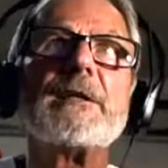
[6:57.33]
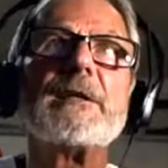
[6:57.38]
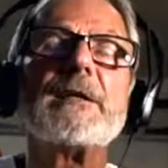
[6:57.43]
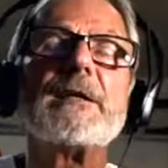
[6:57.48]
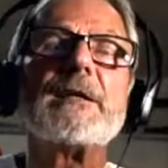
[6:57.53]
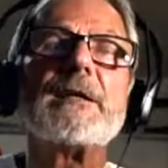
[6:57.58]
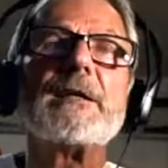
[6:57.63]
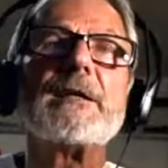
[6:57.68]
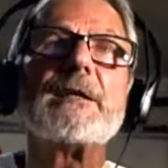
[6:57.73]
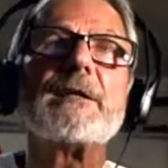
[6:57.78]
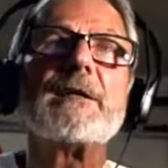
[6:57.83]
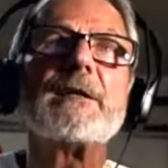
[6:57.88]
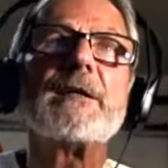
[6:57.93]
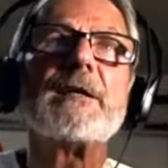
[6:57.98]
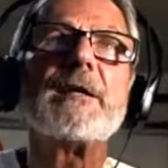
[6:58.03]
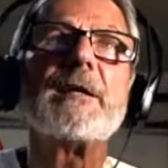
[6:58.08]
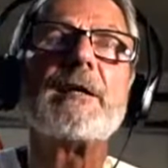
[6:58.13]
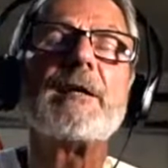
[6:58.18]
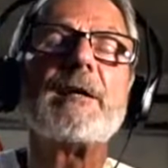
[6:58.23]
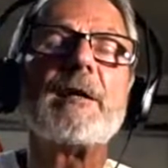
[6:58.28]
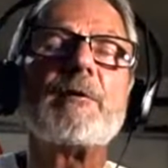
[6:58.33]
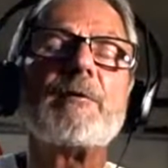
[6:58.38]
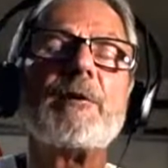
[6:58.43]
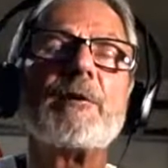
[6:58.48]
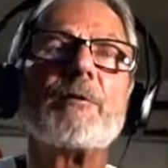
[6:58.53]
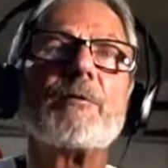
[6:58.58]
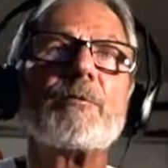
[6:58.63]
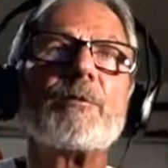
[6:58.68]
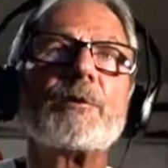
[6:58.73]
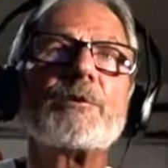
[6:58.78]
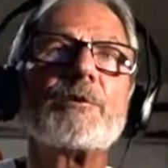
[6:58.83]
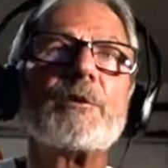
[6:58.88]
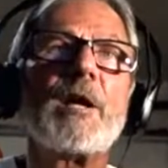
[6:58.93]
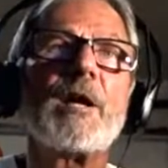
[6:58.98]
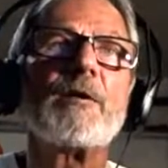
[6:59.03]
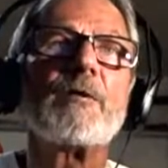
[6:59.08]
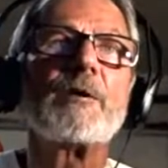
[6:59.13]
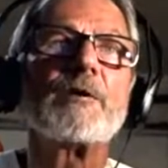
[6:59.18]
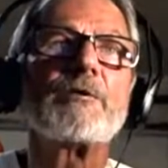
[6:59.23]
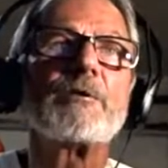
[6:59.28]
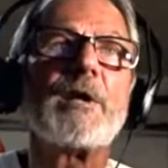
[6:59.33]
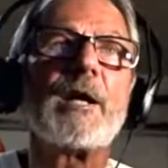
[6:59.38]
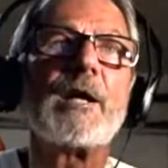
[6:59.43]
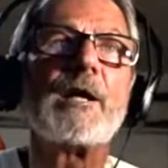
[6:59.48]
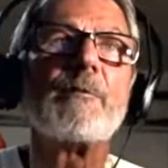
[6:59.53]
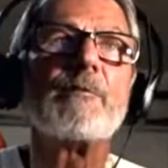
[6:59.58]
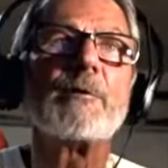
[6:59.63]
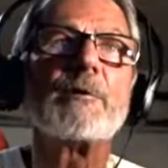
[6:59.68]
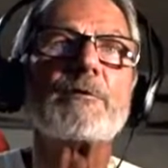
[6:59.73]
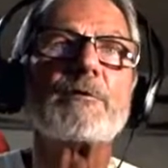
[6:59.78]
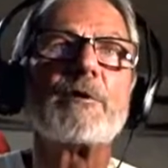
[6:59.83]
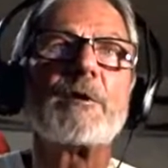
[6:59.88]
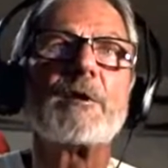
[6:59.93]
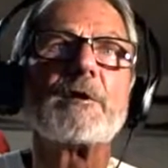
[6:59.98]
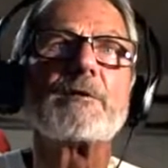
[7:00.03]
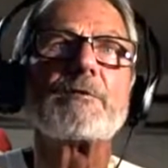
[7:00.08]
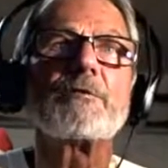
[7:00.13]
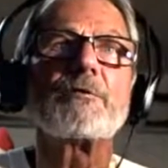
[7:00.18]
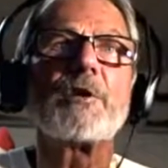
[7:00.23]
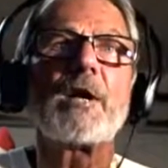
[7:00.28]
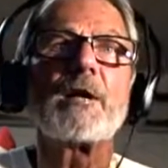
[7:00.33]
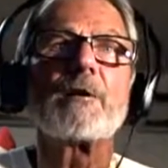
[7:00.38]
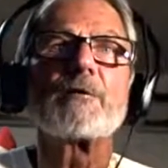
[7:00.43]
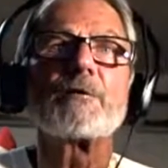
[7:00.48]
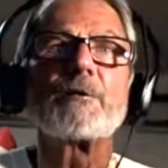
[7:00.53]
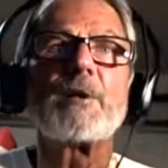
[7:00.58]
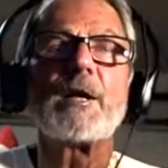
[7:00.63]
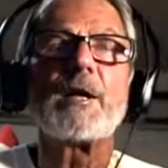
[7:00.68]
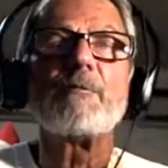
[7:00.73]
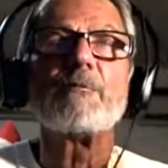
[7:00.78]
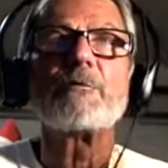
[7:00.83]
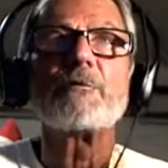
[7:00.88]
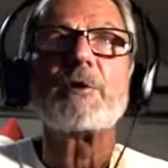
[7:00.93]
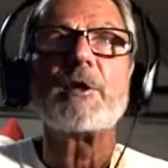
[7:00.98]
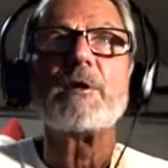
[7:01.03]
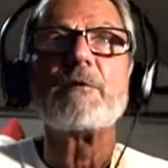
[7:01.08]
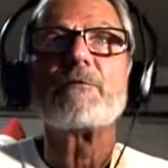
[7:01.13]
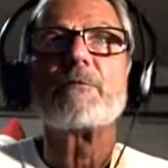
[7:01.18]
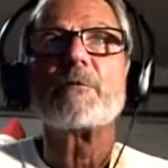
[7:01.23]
then he, you know, which now his name is, his channel's named Steve